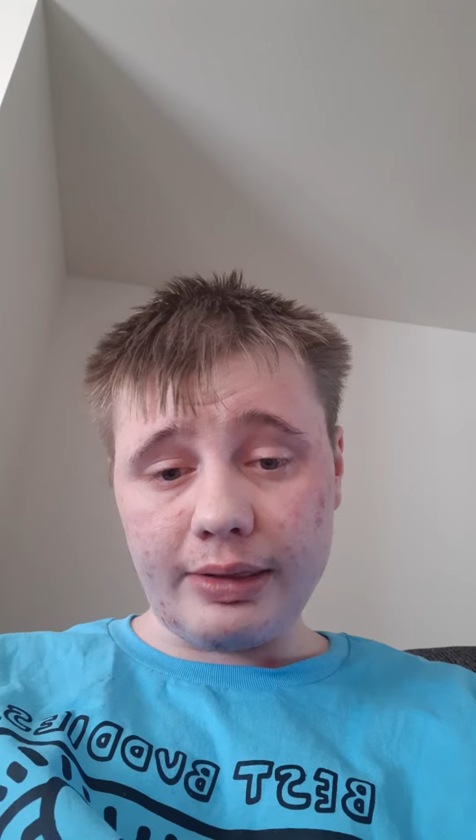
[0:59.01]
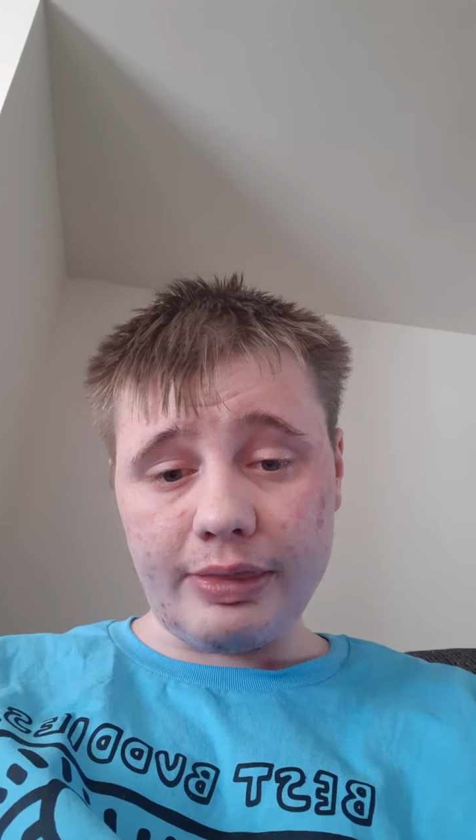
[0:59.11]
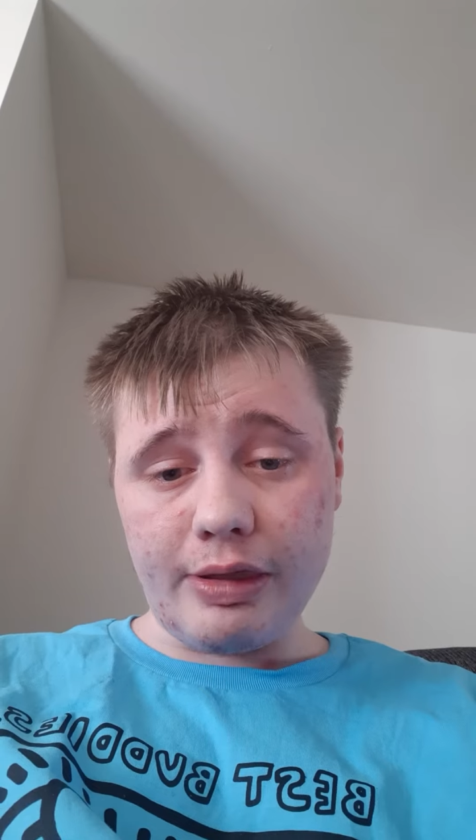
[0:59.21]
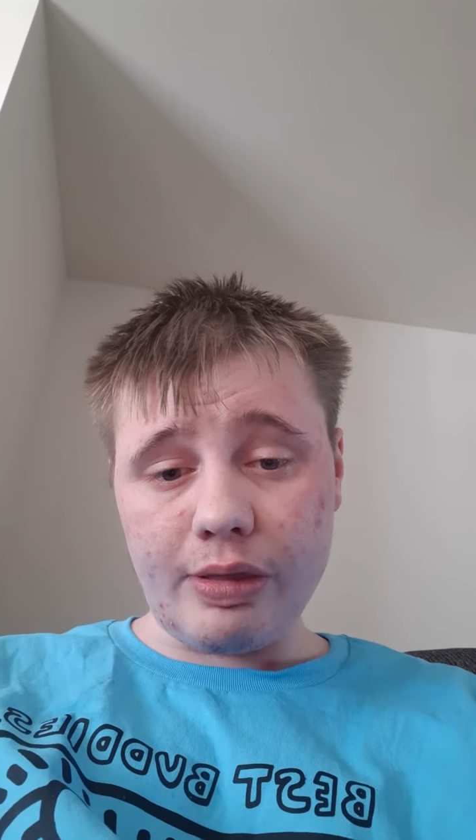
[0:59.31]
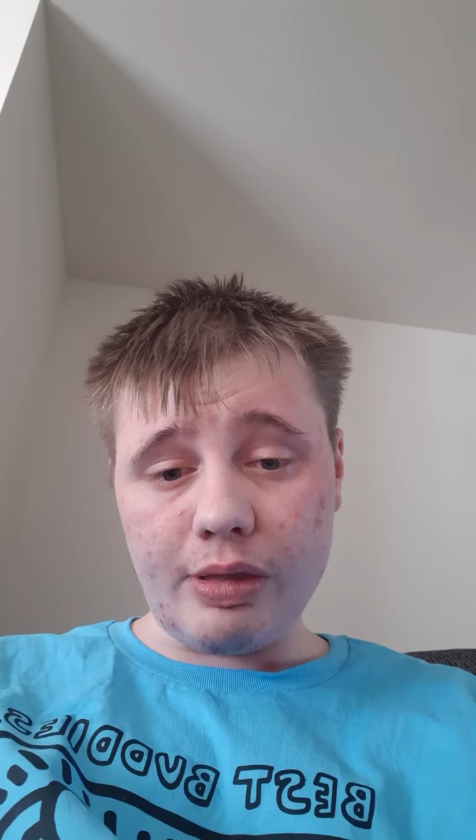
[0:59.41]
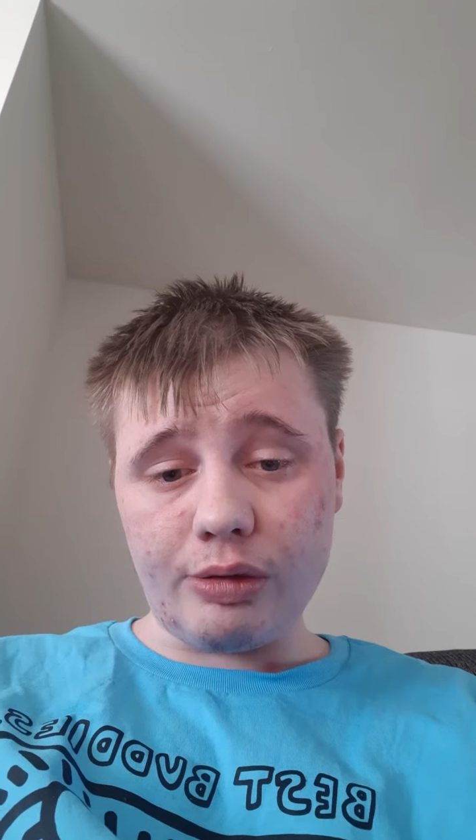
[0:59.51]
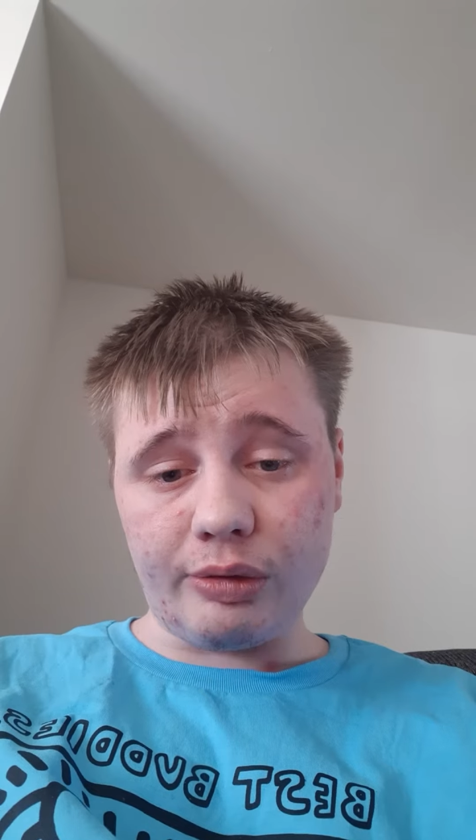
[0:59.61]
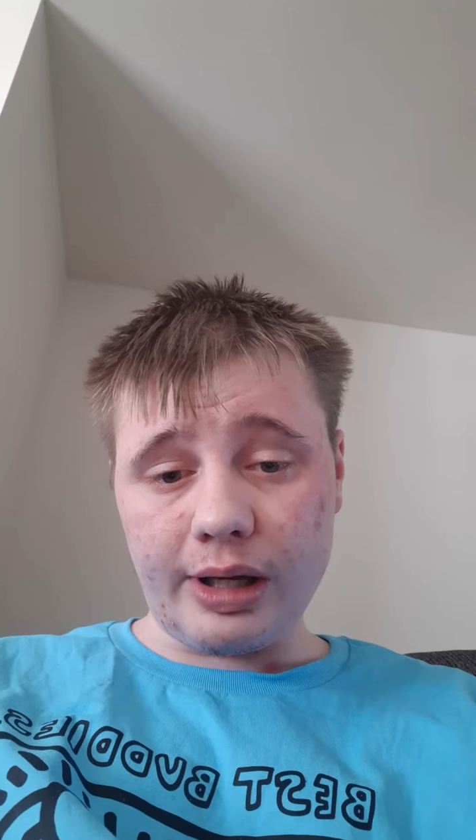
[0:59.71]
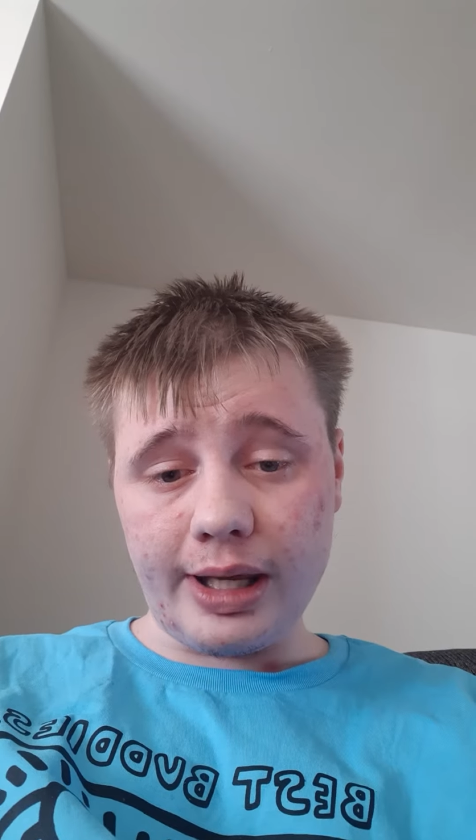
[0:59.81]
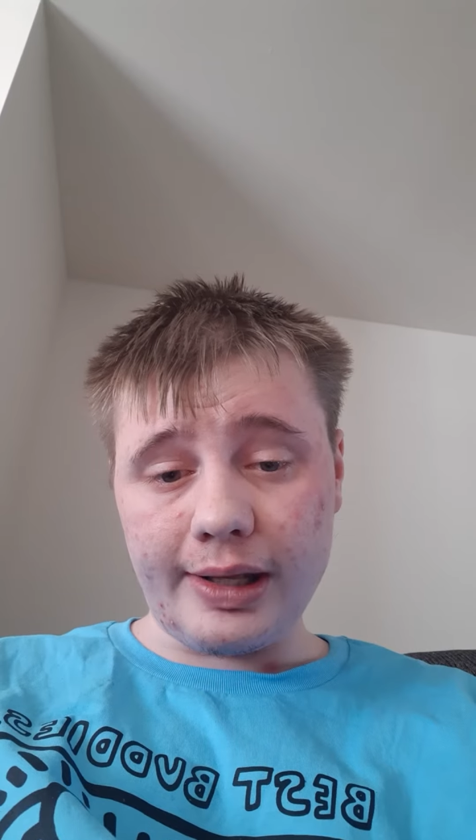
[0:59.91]
This is
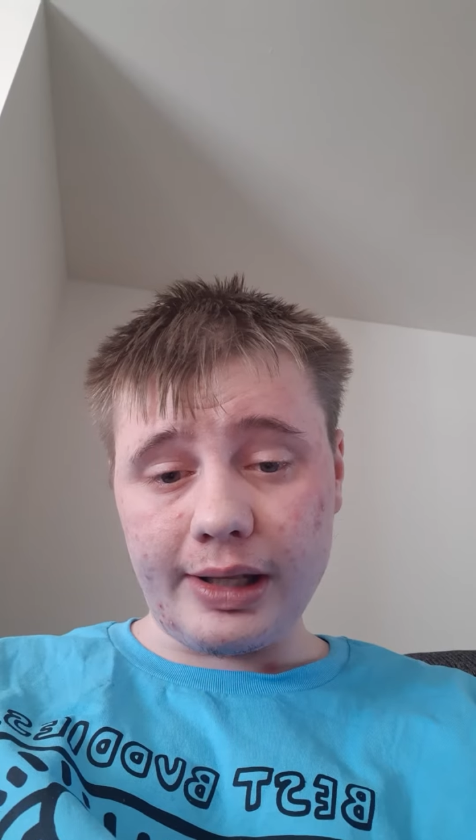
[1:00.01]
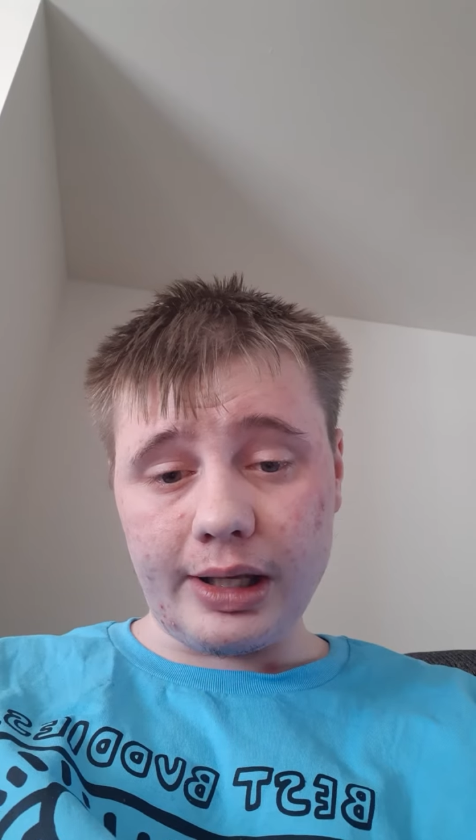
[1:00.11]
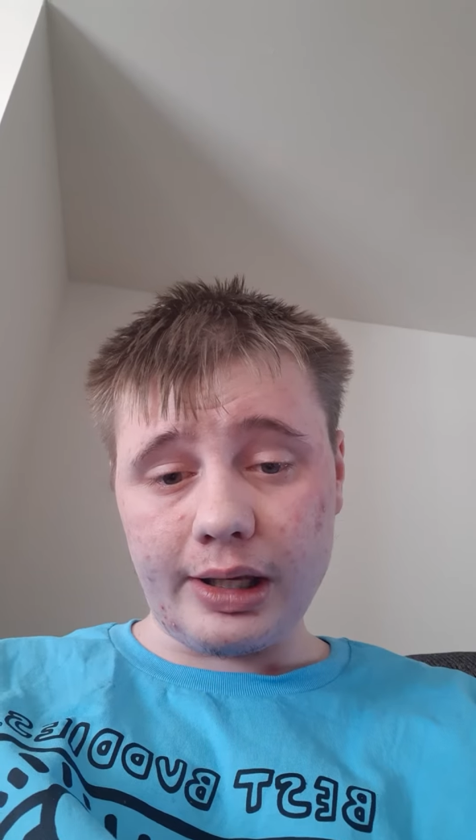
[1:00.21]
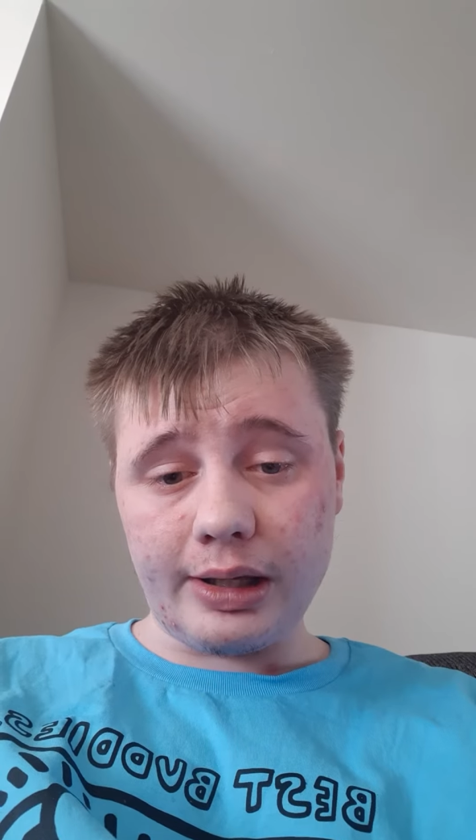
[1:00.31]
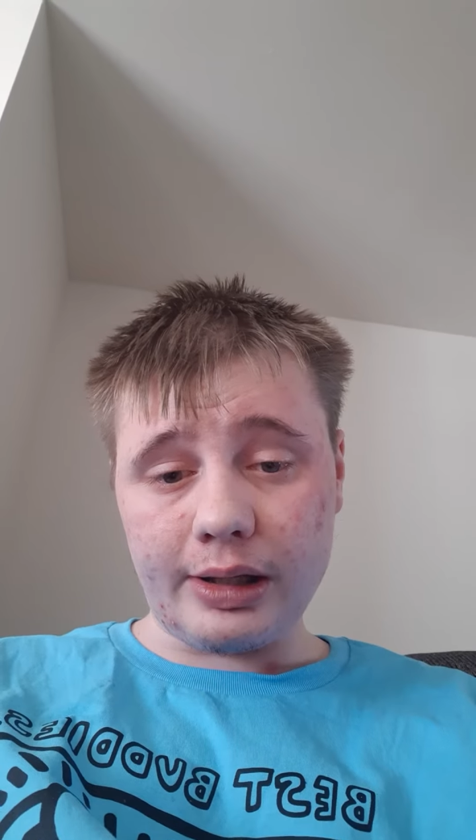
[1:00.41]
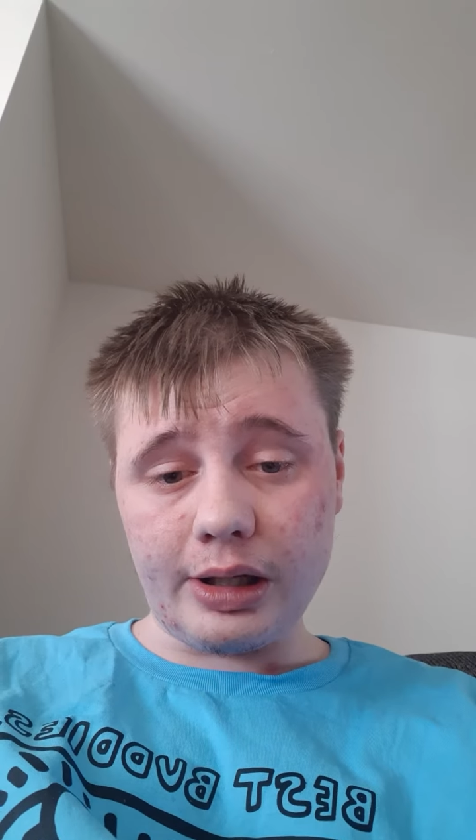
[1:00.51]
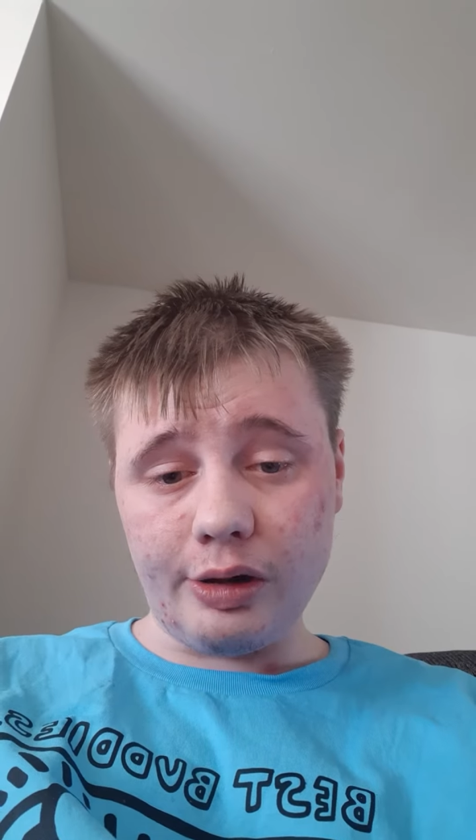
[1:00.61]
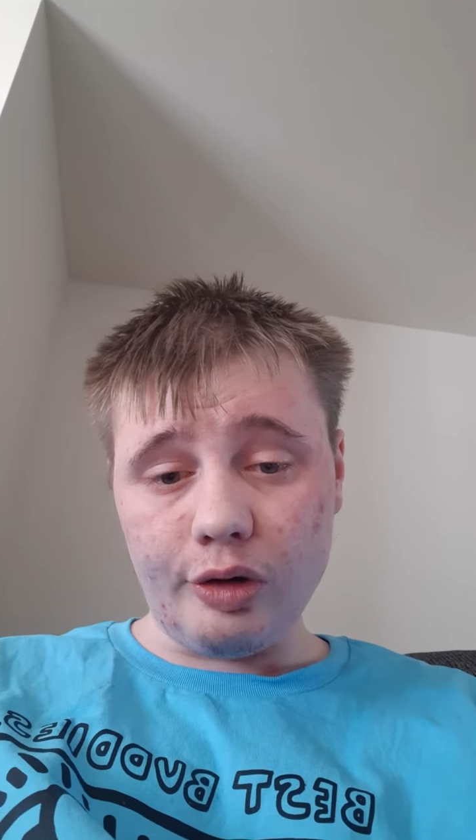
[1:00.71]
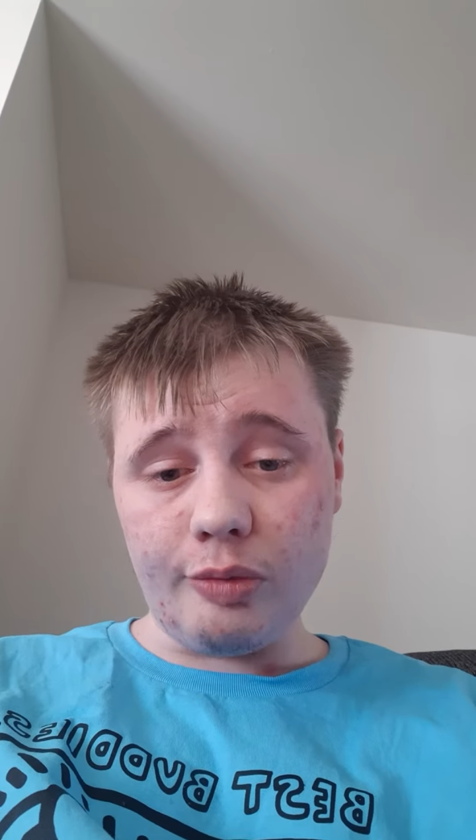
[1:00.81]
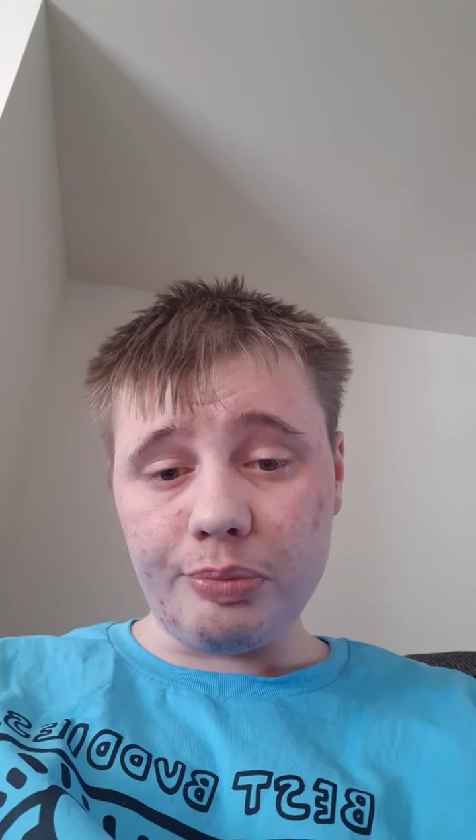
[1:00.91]
great and I
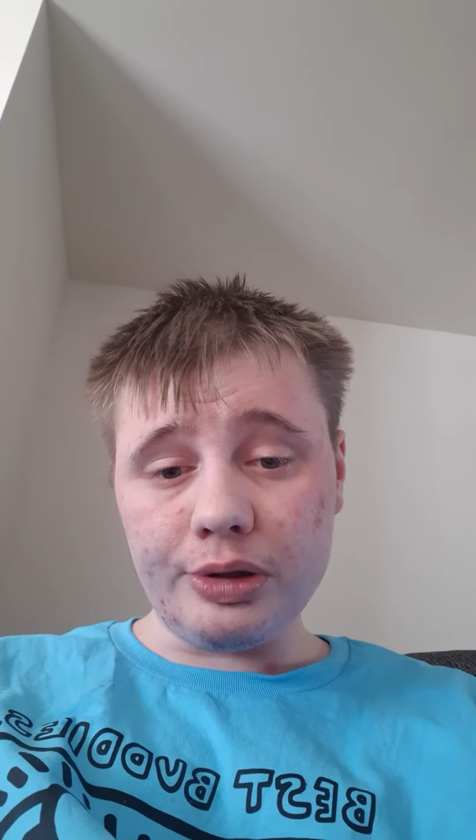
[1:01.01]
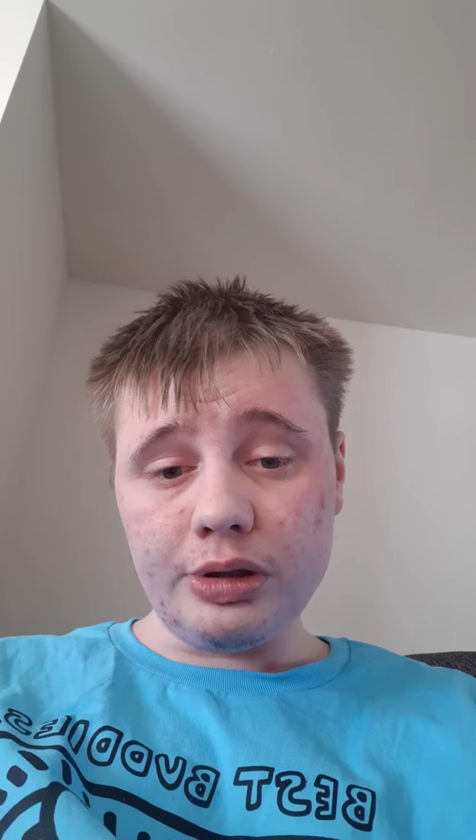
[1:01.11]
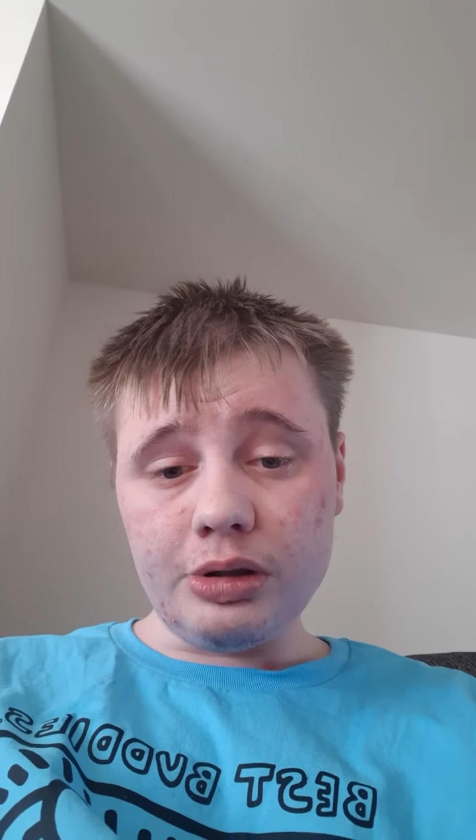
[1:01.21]
hope